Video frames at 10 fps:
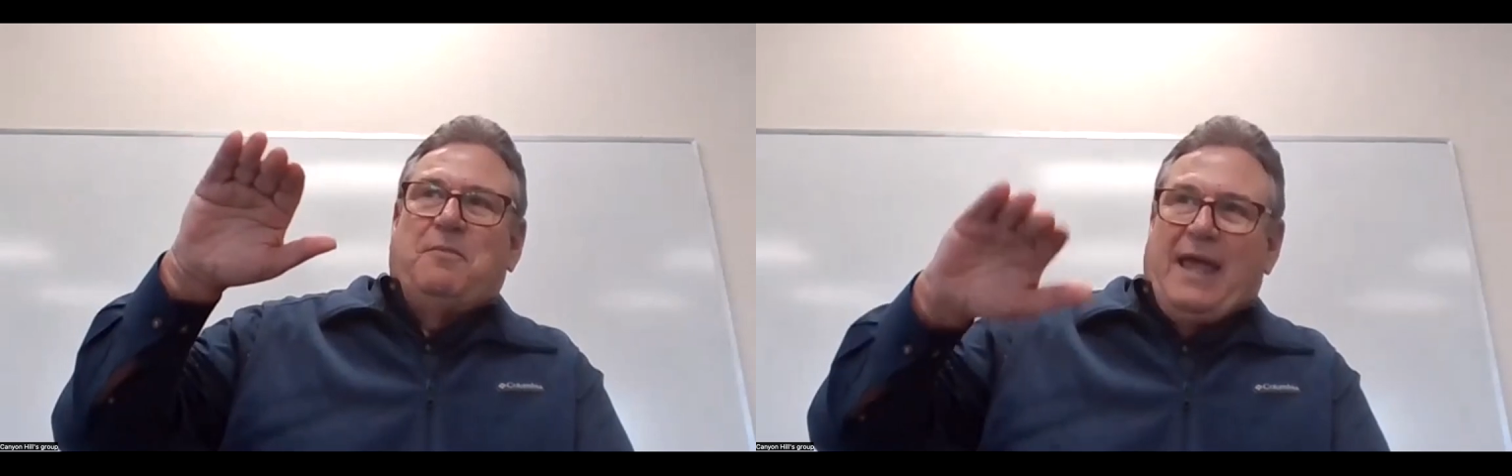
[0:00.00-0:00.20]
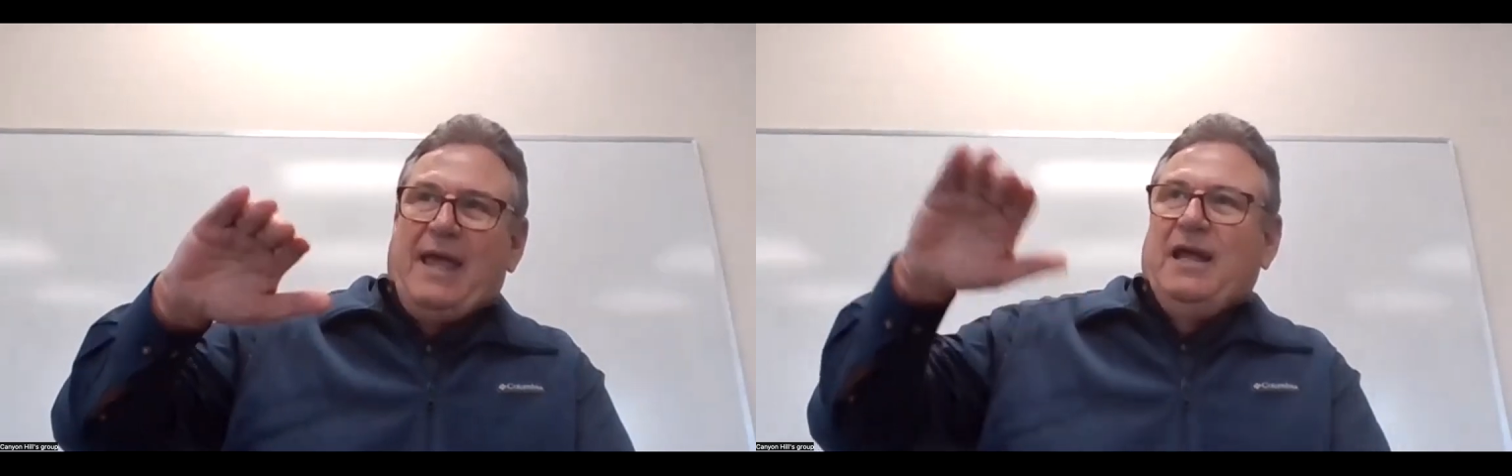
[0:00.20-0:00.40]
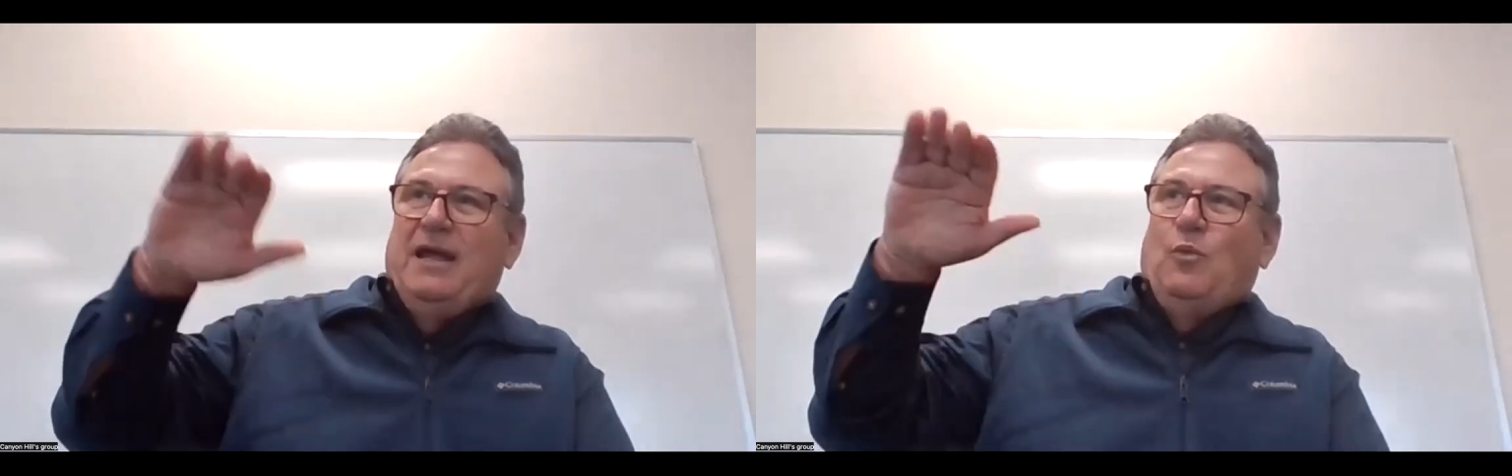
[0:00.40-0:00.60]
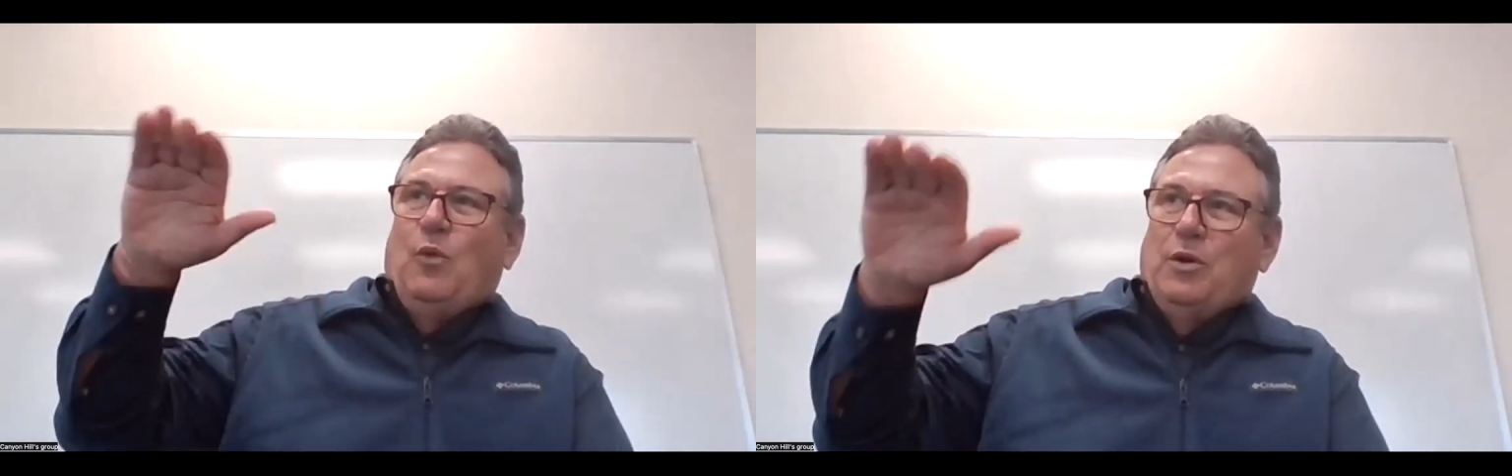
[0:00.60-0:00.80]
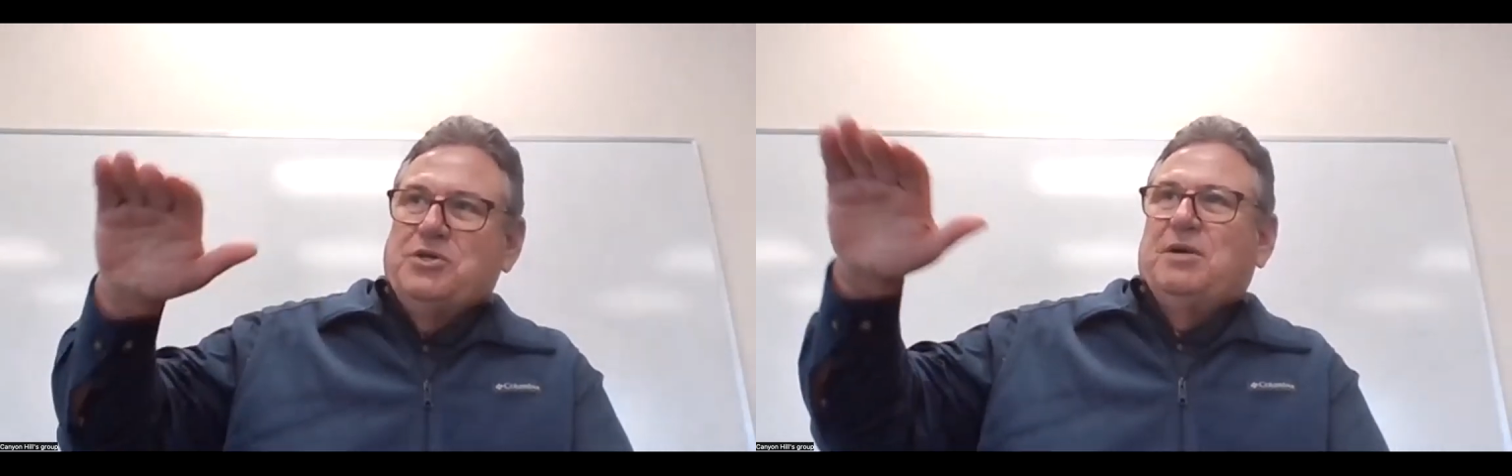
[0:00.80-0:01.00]
pagan
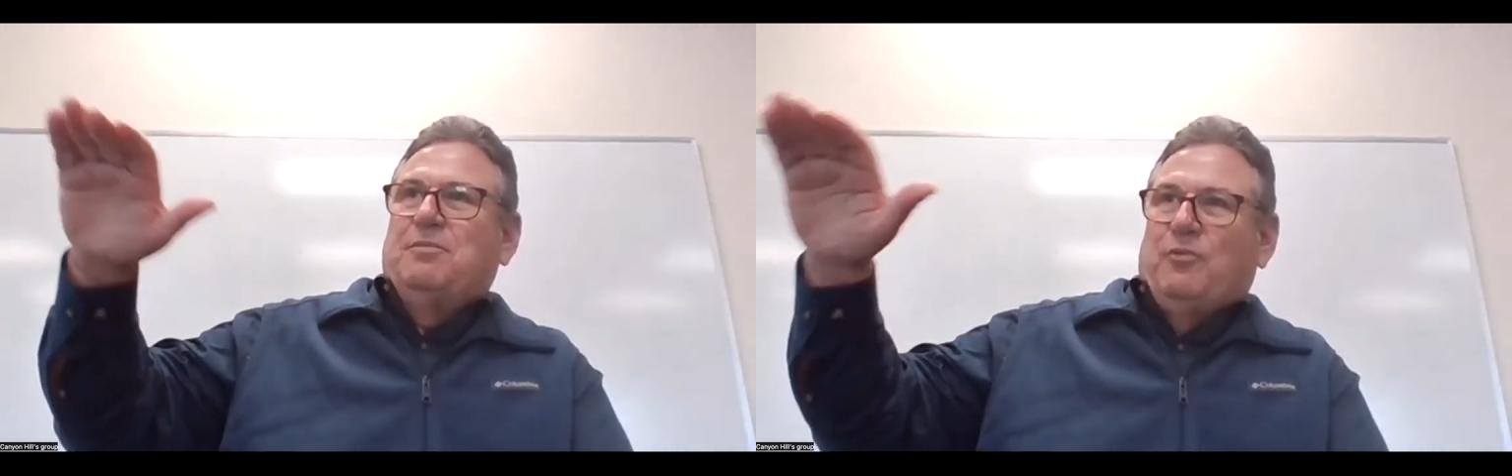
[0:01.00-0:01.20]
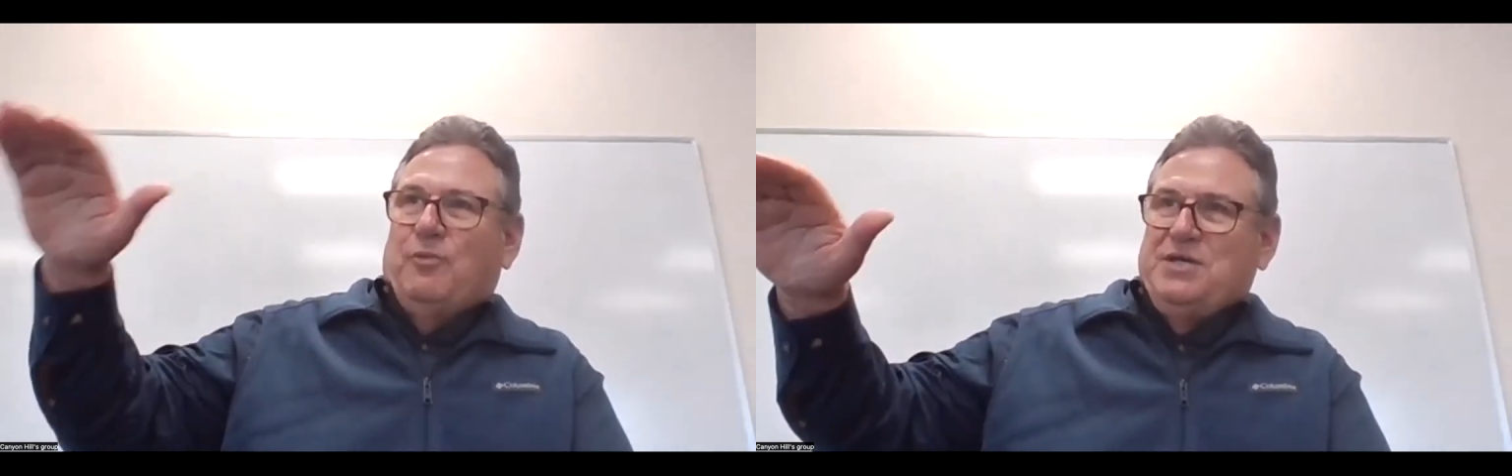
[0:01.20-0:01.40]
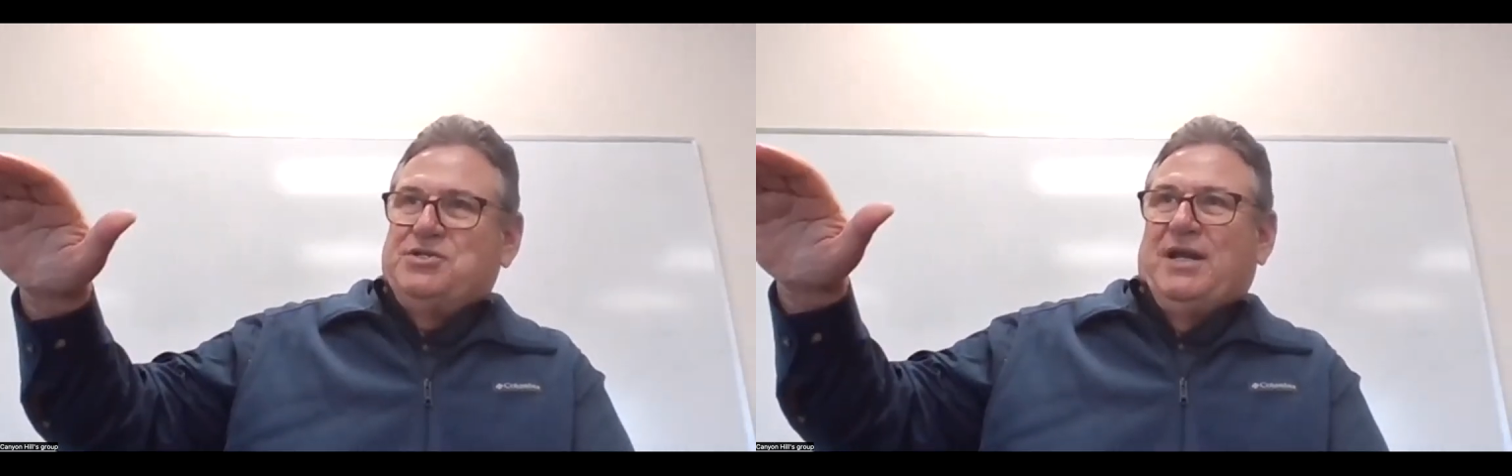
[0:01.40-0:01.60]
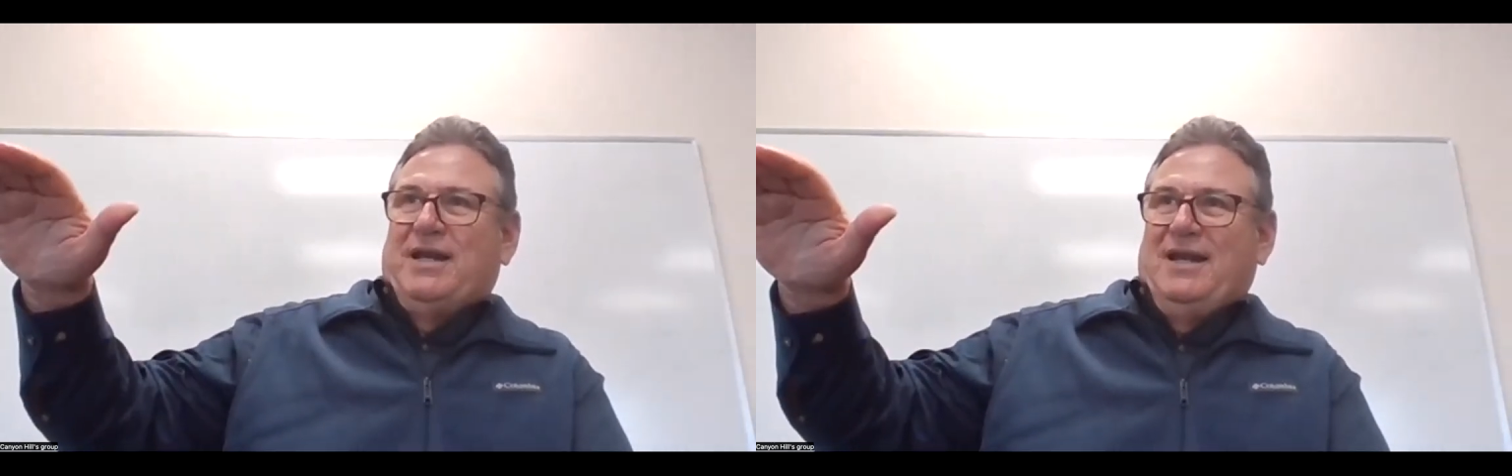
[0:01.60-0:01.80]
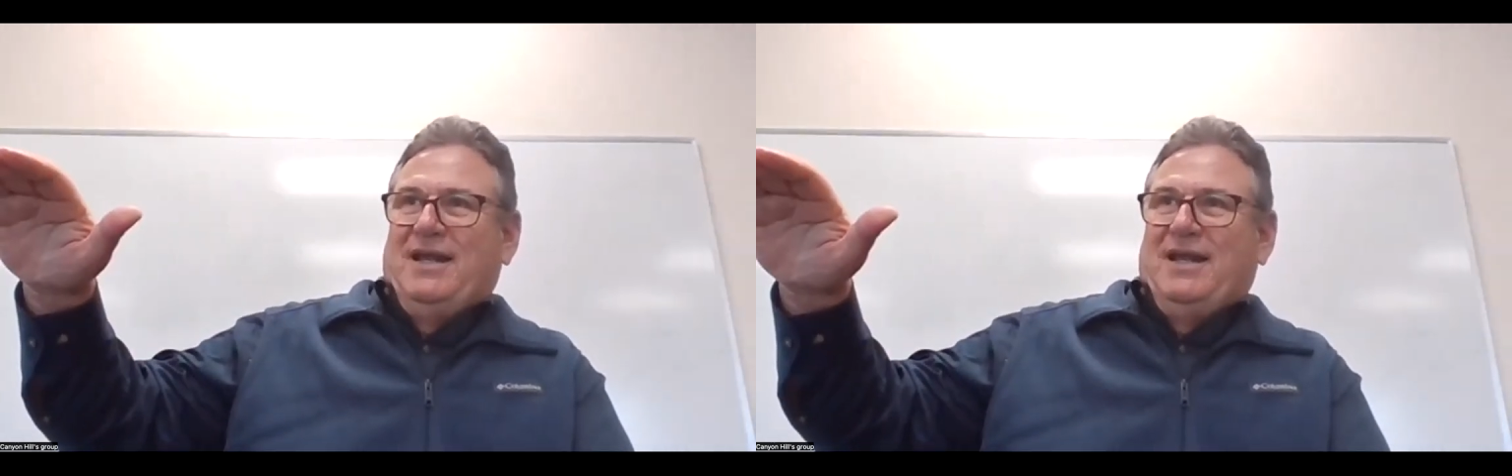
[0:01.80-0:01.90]
worship region